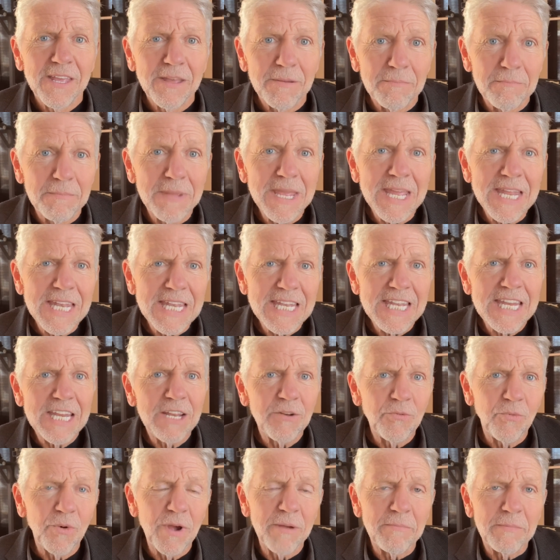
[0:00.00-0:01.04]
Men
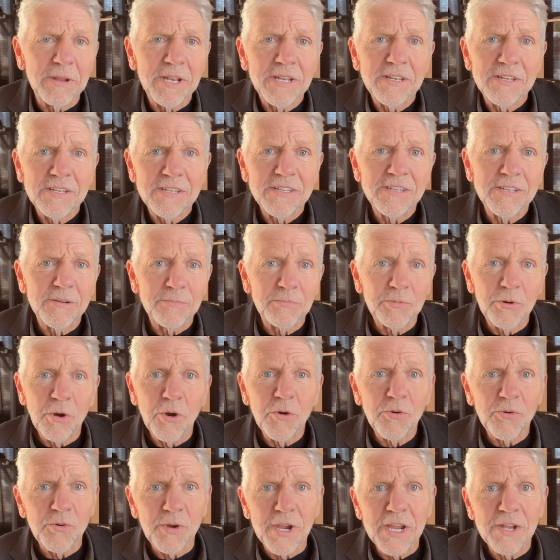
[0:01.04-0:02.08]
need women to
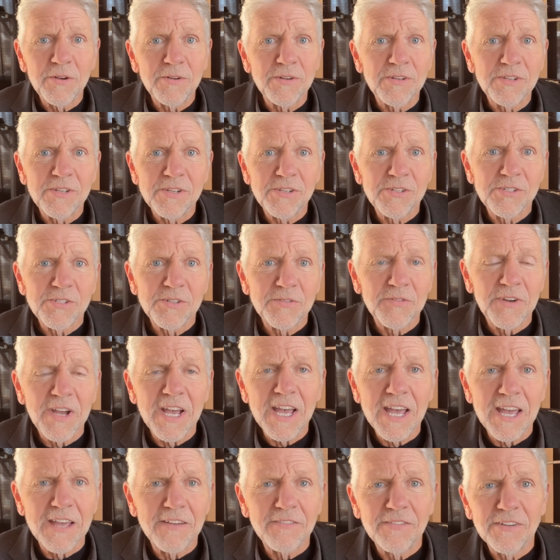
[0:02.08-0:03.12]
procreate, to
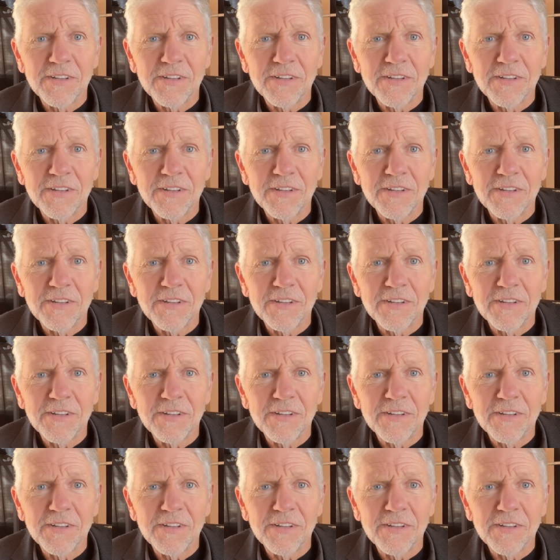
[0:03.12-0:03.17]
survive.